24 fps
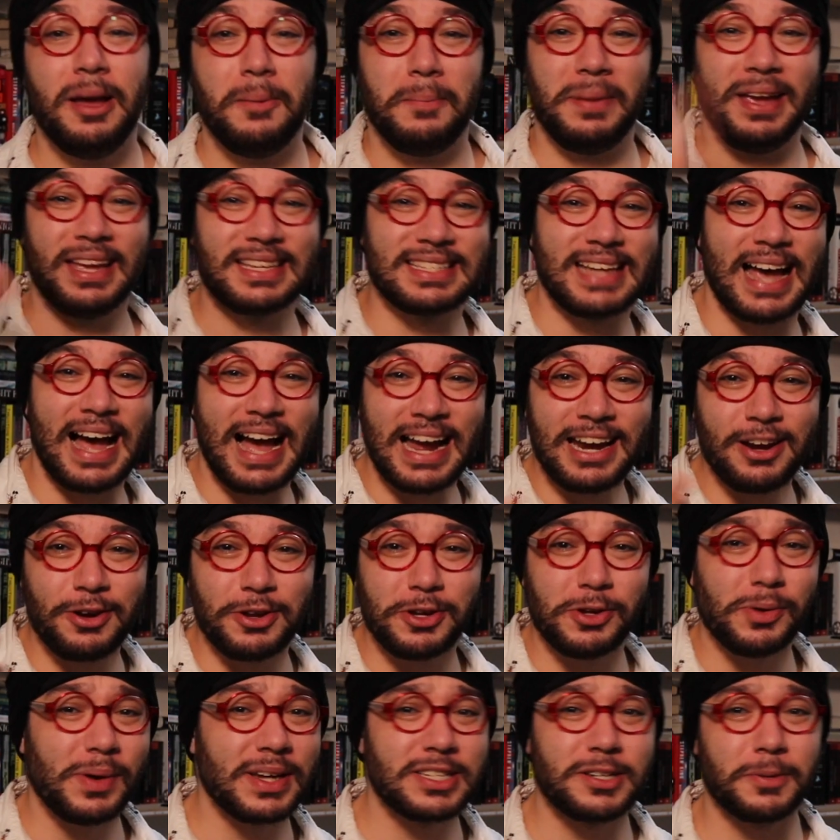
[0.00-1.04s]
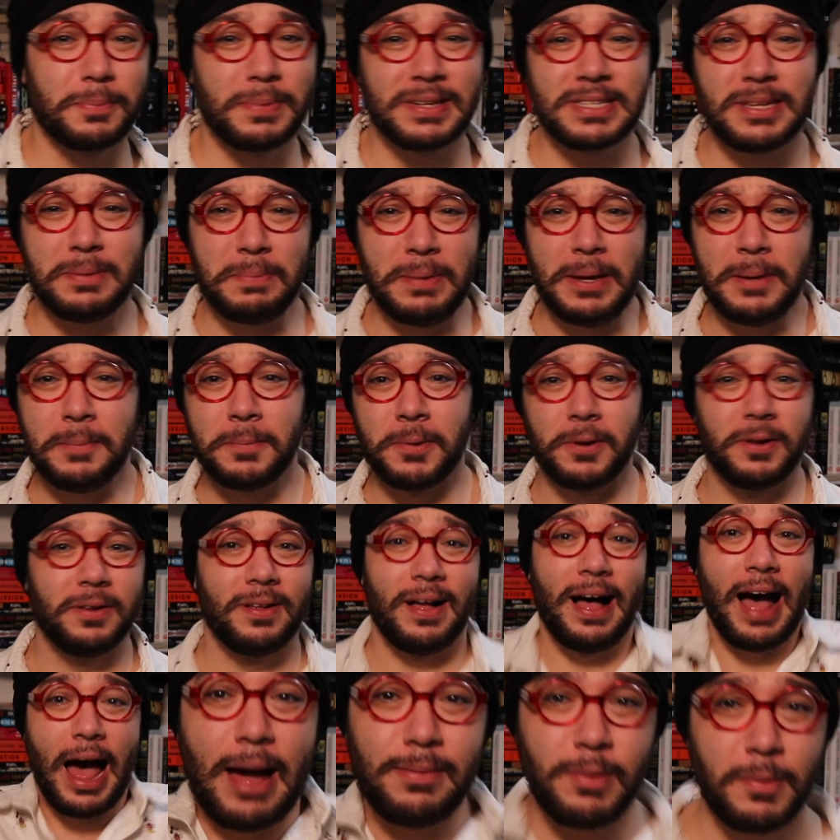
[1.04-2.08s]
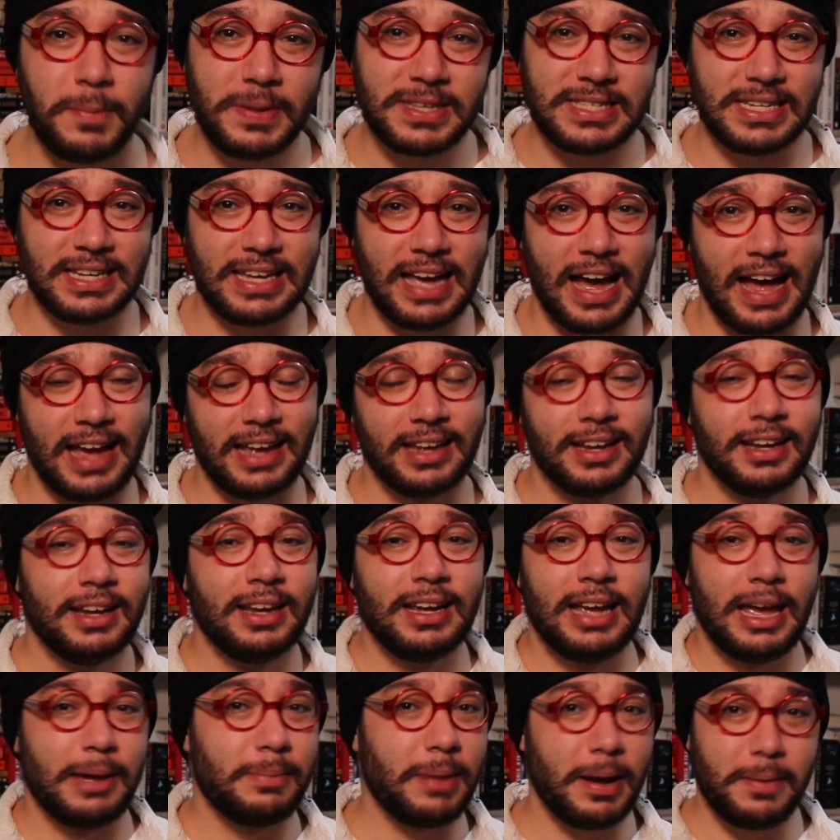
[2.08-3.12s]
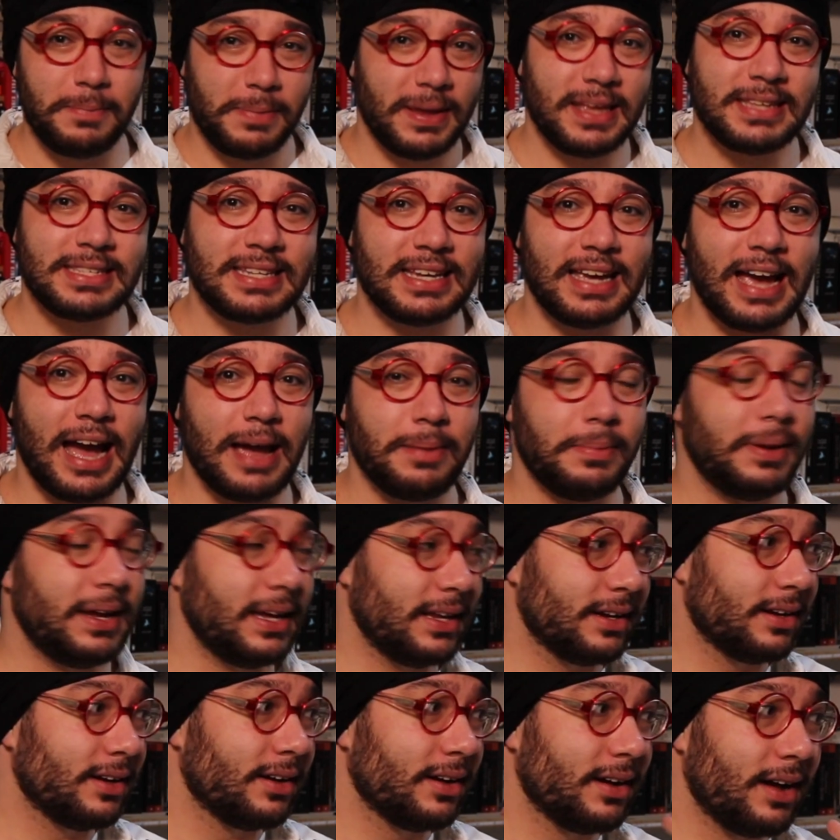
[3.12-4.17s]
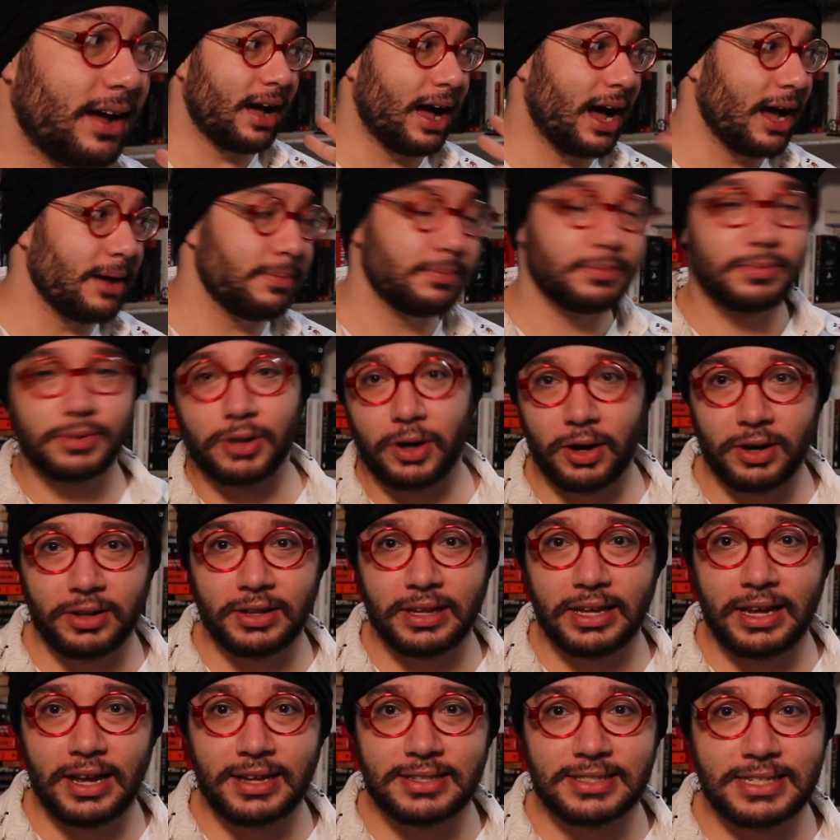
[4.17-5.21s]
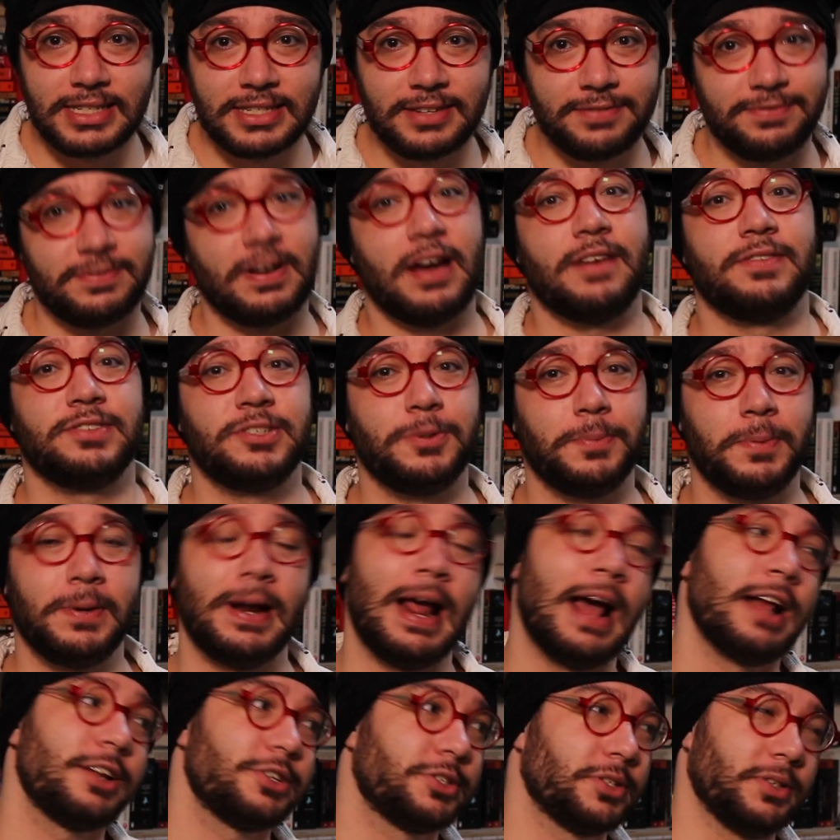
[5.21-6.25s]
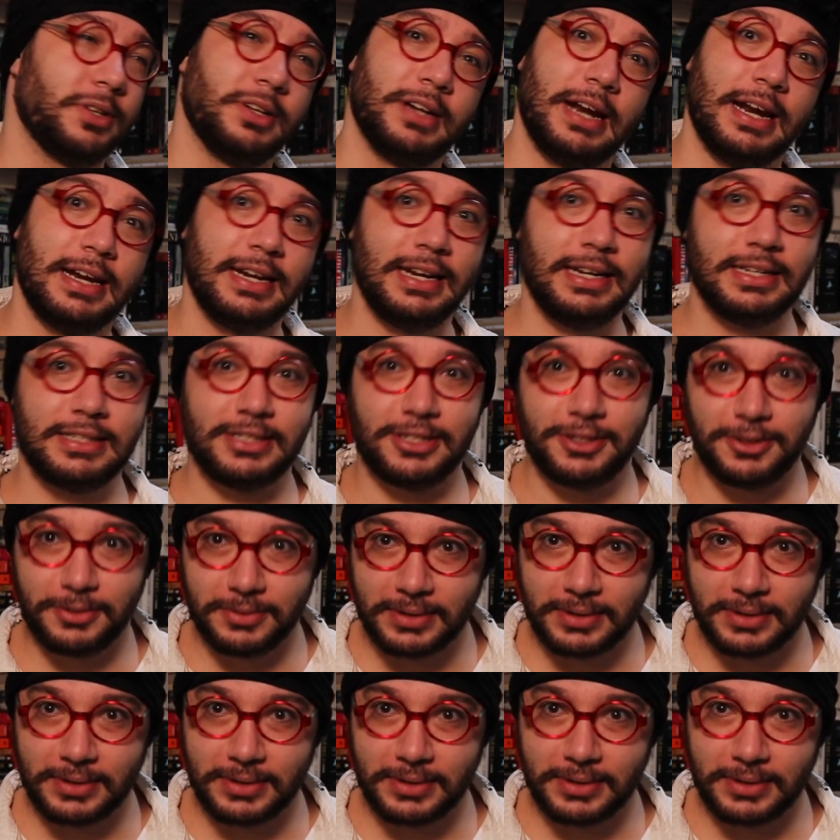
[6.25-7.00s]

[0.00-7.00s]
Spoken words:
because I know you guys are busy people. I'm a busy guy, and by busy I mean I'm currently on season 5 of Supernatural and I need to